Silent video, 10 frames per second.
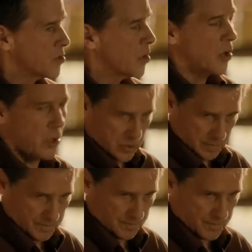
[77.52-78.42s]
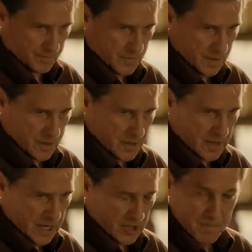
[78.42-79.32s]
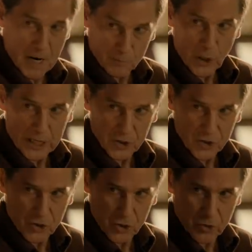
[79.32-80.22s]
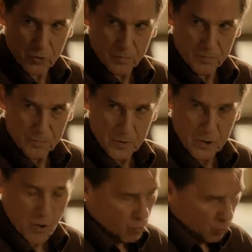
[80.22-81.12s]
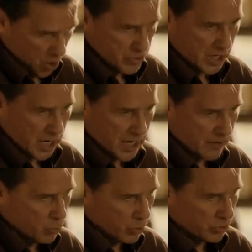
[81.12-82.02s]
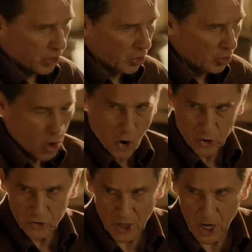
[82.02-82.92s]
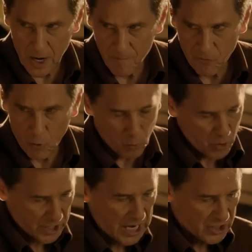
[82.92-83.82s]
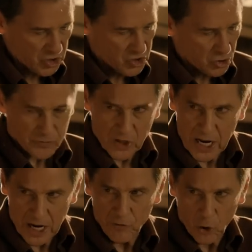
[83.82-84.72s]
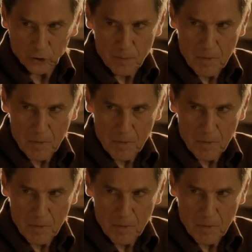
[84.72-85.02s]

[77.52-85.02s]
Ms. Hart, that is my practice, too. One that I have worked a long time for, one that I deserve to have